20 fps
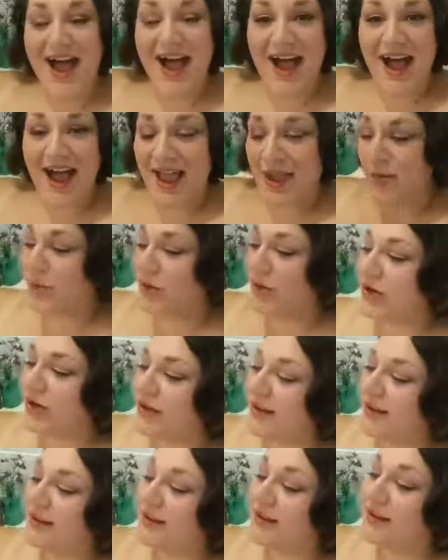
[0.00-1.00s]
I
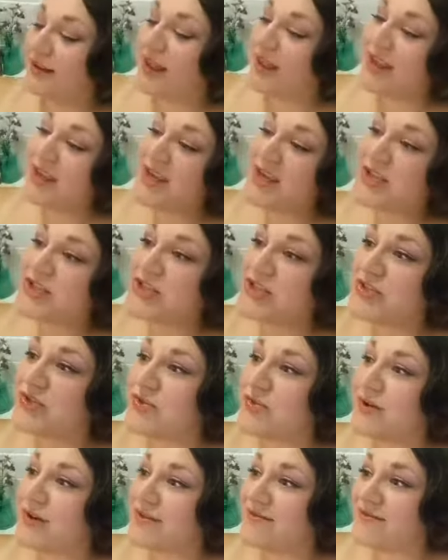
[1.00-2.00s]
would like
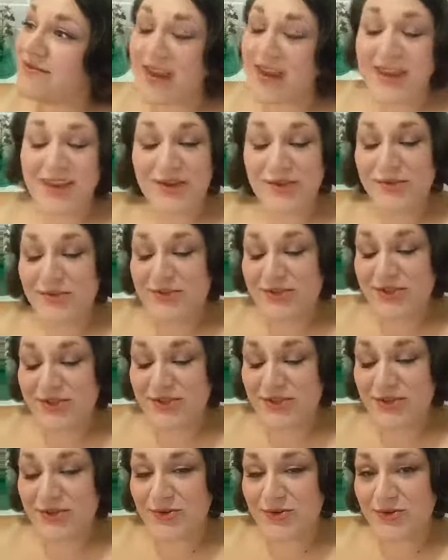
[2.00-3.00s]
to invite you
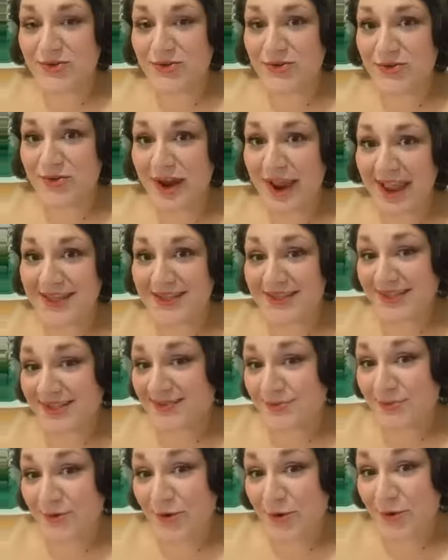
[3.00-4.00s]
to ask
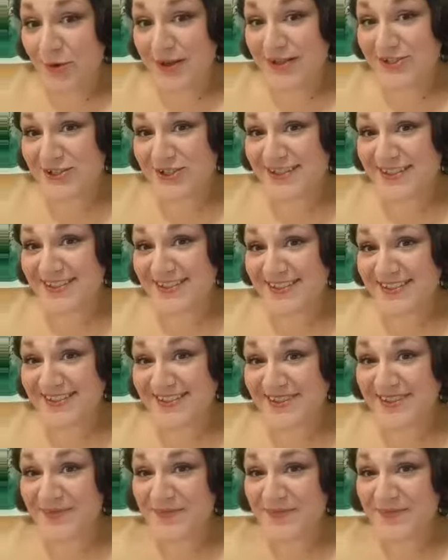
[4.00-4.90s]
your questions.